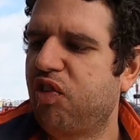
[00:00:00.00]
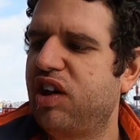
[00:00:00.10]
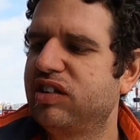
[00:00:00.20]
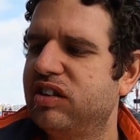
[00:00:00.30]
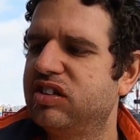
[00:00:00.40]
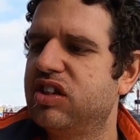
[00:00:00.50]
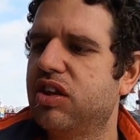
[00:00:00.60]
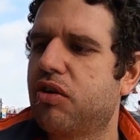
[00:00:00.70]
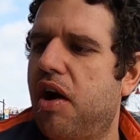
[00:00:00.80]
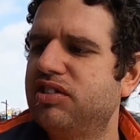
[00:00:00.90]
Thickness of
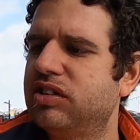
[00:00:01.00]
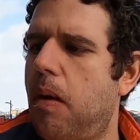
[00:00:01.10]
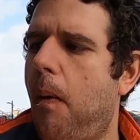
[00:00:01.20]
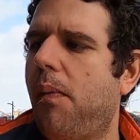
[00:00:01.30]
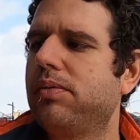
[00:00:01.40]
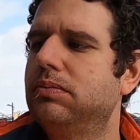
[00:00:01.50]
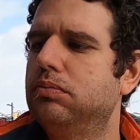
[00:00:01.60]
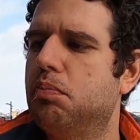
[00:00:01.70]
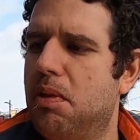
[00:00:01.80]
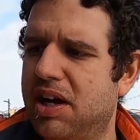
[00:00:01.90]
the crust,
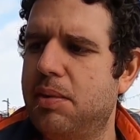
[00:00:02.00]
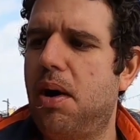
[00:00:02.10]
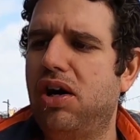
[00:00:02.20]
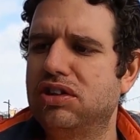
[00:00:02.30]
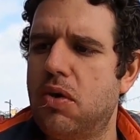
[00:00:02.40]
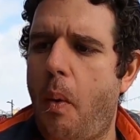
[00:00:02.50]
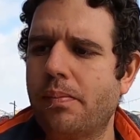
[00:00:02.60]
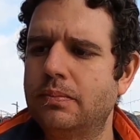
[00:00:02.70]
money balls.